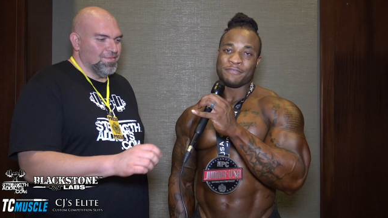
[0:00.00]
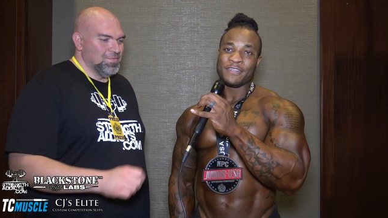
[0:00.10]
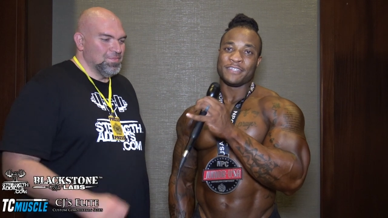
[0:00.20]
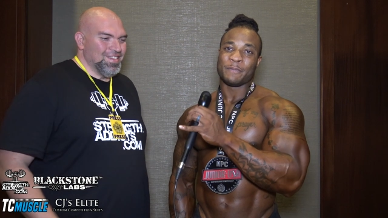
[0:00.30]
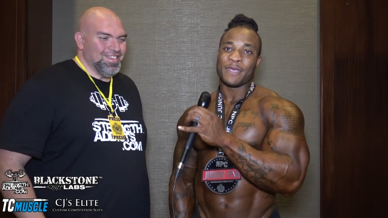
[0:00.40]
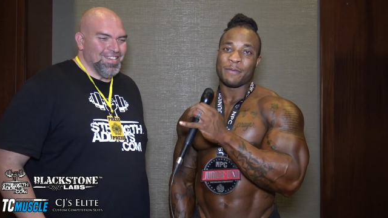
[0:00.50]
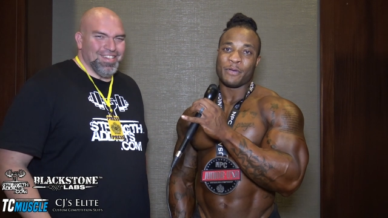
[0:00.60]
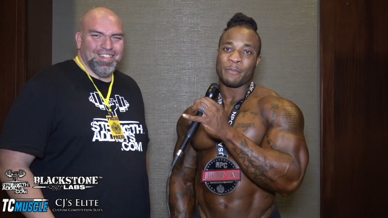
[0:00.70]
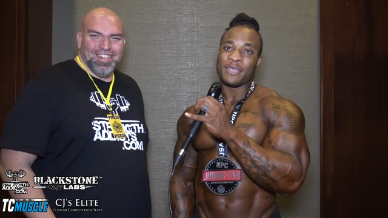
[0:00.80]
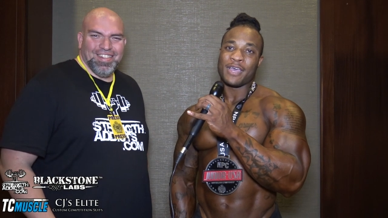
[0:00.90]
Speaker 1: Fitness, man,
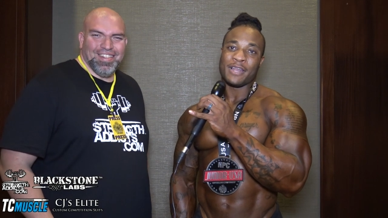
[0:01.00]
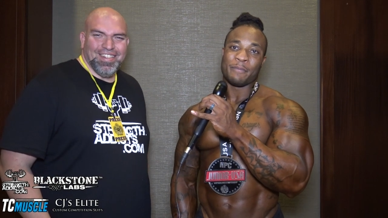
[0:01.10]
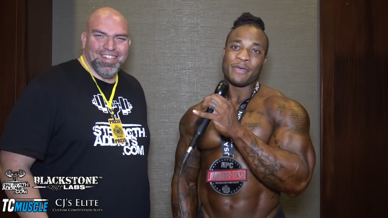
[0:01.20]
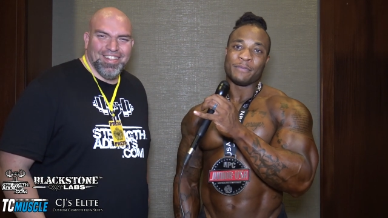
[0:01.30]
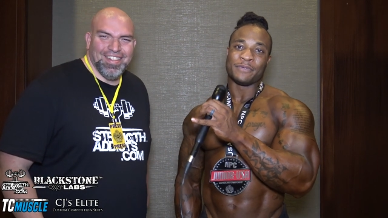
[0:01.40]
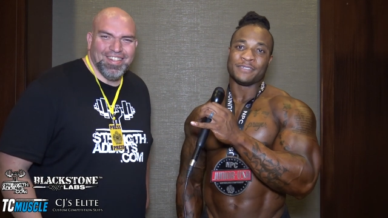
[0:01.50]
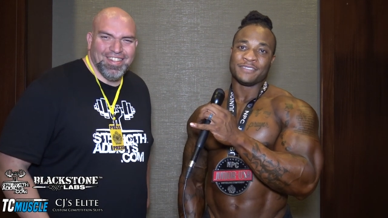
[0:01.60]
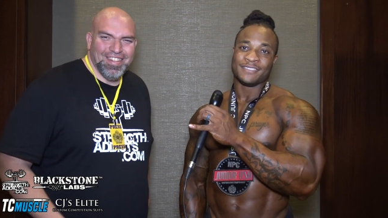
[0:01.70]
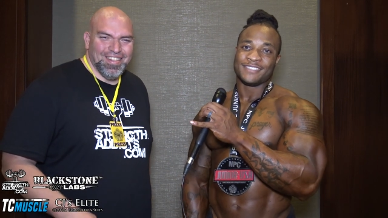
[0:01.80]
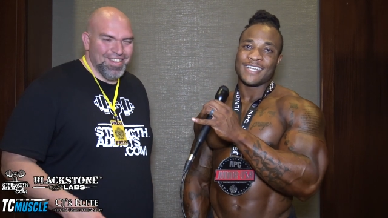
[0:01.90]
Birmingham, Alabama.
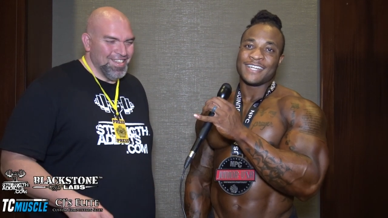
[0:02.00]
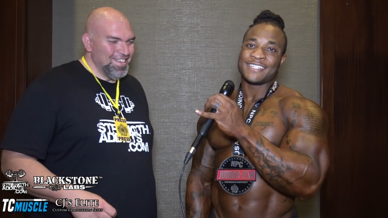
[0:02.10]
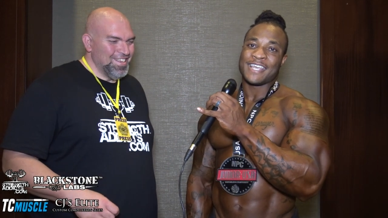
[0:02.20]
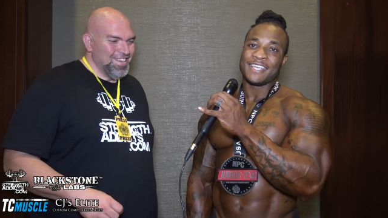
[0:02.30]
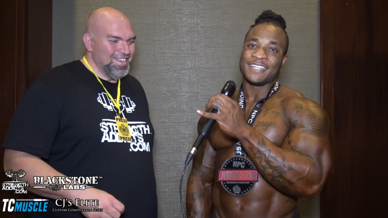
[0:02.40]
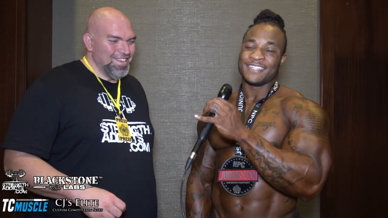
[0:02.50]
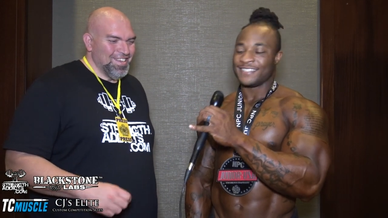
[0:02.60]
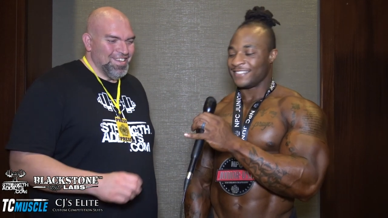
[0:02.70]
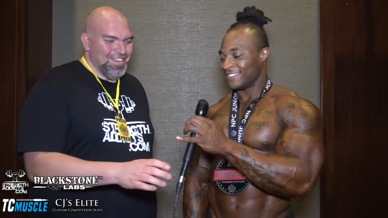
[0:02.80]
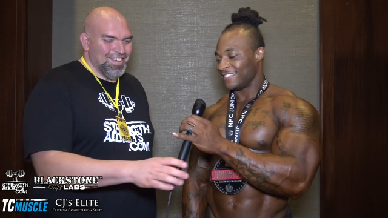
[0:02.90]
Teddy Zane.
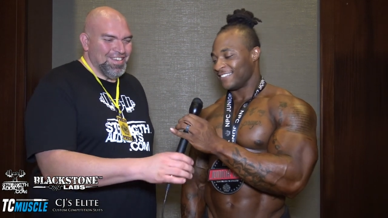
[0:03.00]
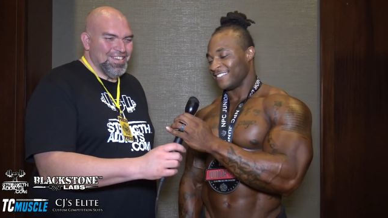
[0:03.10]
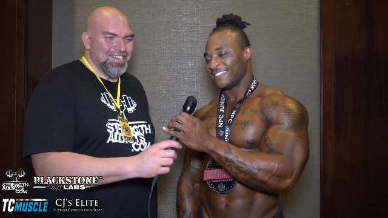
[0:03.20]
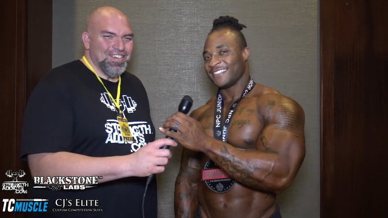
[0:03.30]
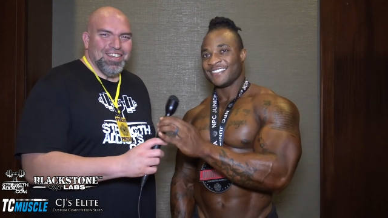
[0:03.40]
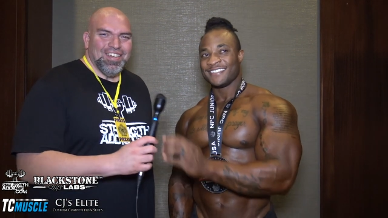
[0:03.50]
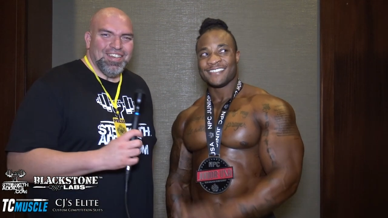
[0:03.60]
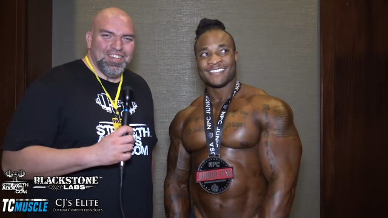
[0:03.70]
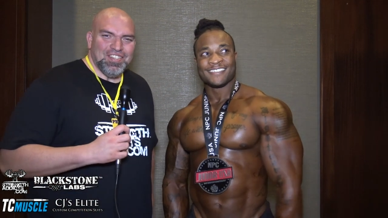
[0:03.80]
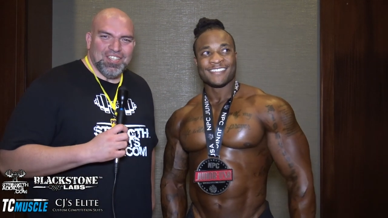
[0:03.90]

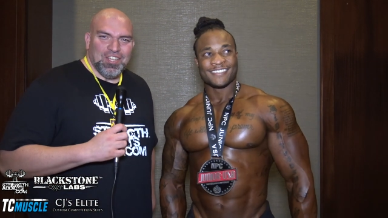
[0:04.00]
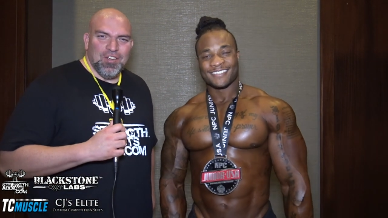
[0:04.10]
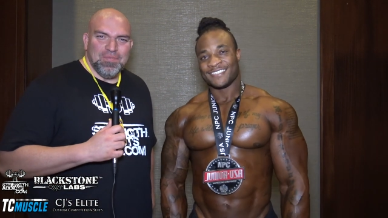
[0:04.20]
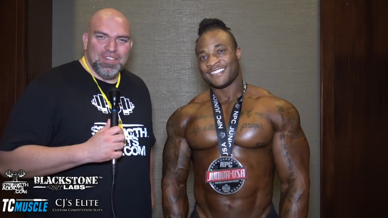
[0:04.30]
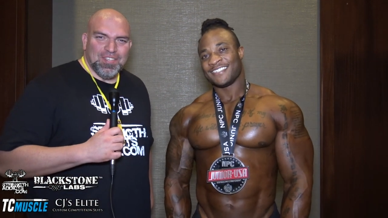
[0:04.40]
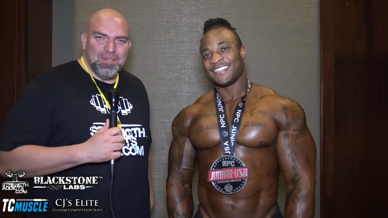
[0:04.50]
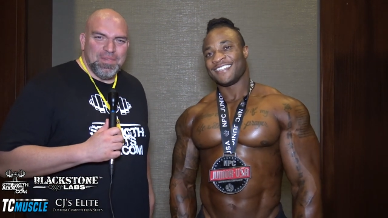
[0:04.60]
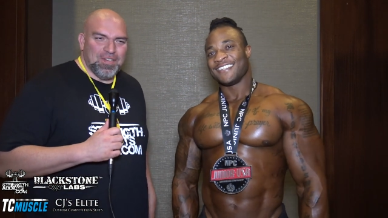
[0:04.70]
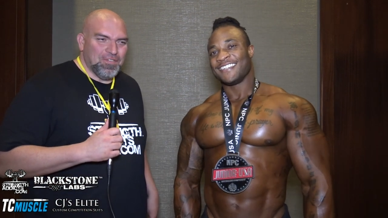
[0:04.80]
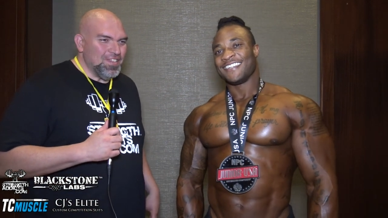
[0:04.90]
Speaker 2: You disarmed me. You took my
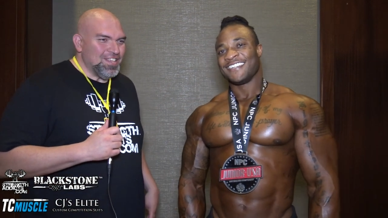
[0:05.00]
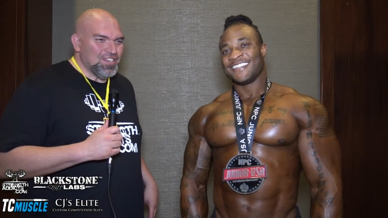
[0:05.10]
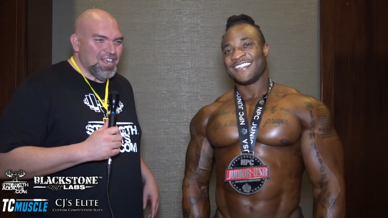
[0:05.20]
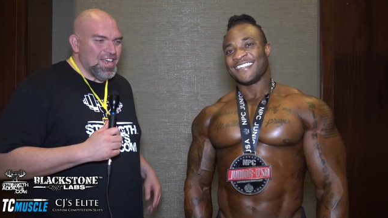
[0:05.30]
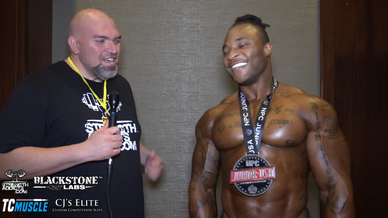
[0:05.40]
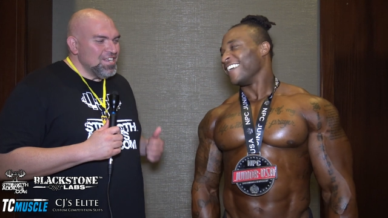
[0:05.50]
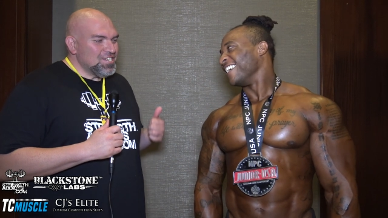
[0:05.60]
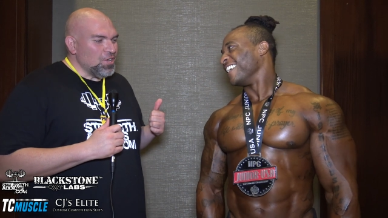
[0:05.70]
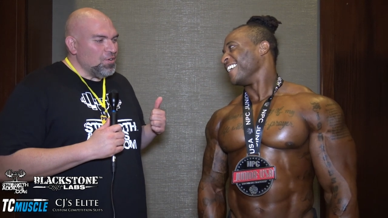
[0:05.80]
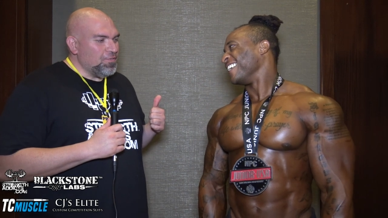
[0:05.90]
microphone. That's okay.
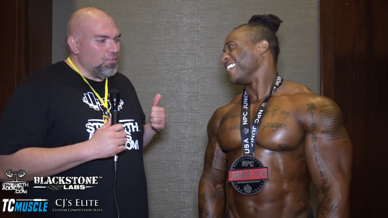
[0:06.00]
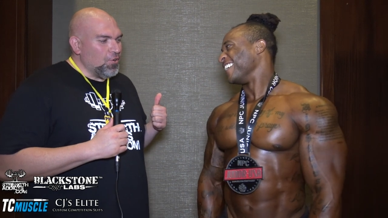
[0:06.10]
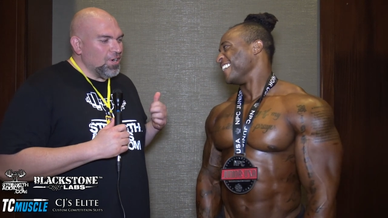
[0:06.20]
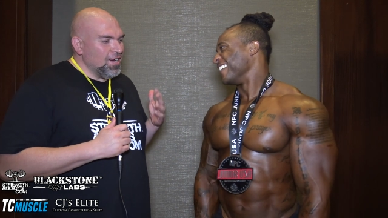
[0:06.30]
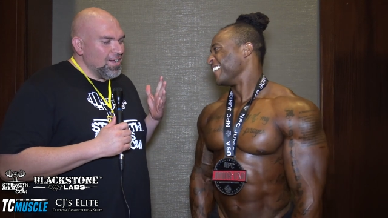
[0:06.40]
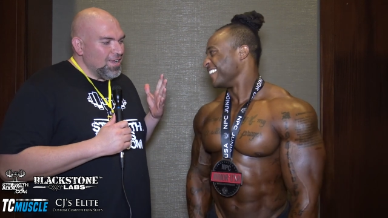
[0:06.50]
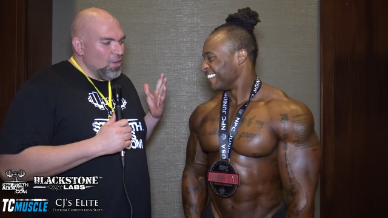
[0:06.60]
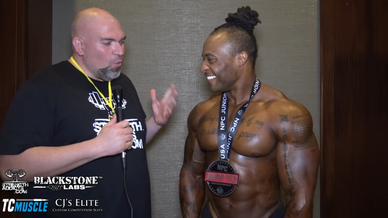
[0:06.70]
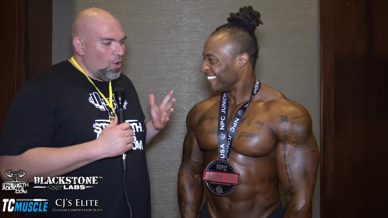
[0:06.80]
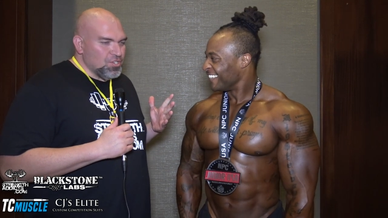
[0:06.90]
So for
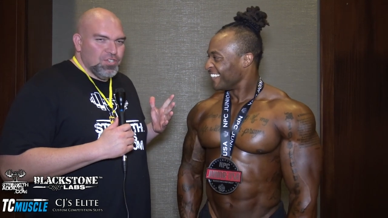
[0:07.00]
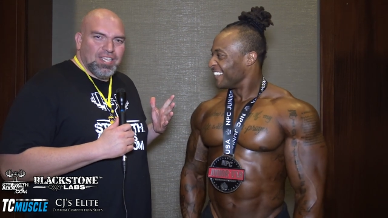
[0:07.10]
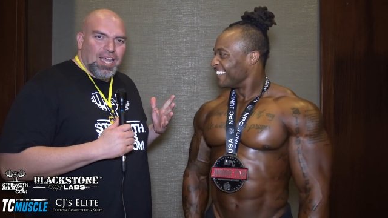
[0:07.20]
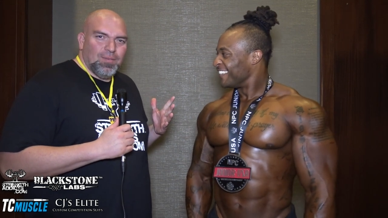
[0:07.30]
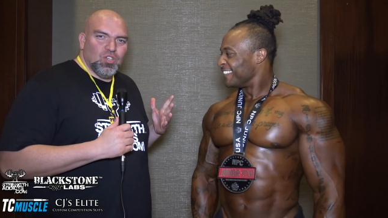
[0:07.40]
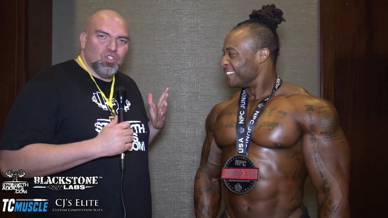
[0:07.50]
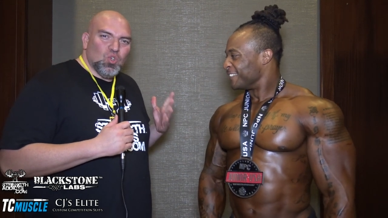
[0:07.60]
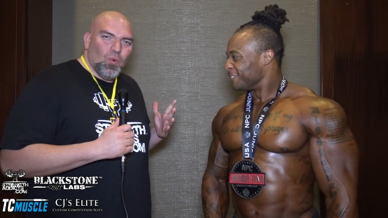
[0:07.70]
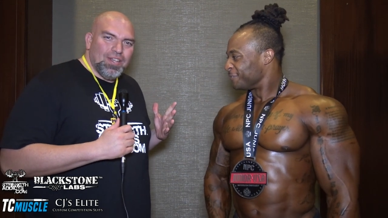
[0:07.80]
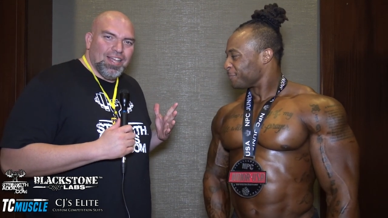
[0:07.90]
Walter Debbs, your
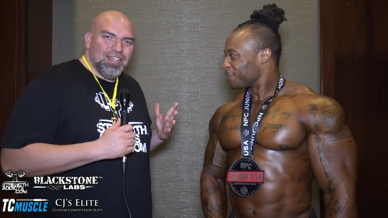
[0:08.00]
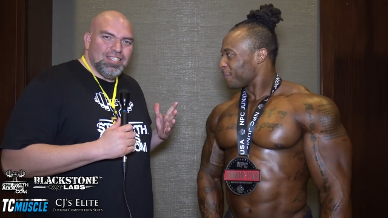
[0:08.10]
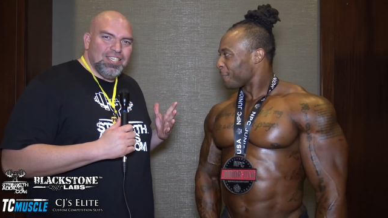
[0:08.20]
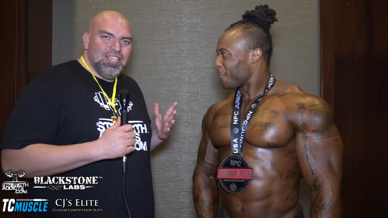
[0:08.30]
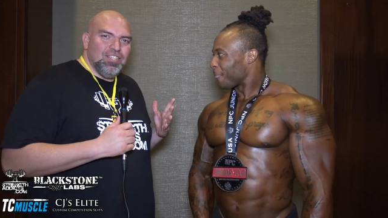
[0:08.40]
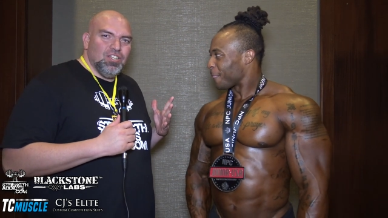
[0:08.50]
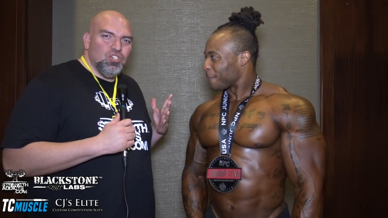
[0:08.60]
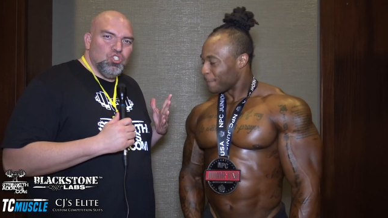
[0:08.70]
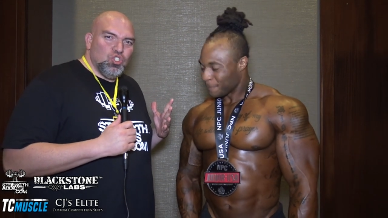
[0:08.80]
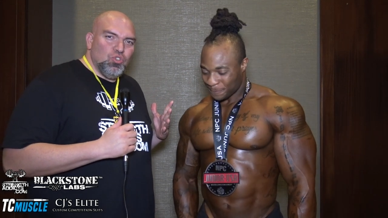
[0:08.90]

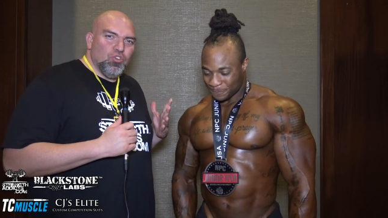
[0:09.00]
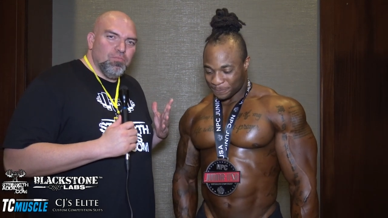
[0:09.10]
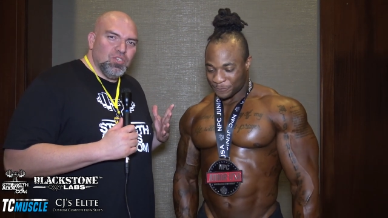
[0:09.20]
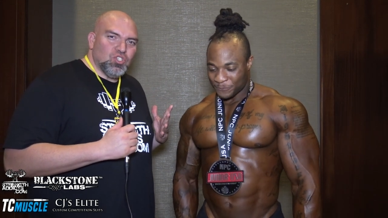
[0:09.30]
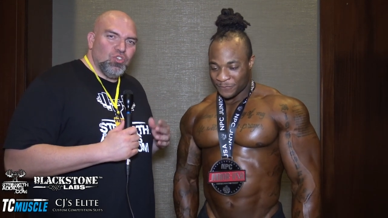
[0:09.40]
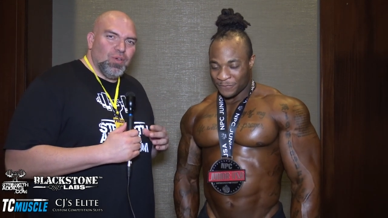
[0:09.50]
2019 Junior Mr.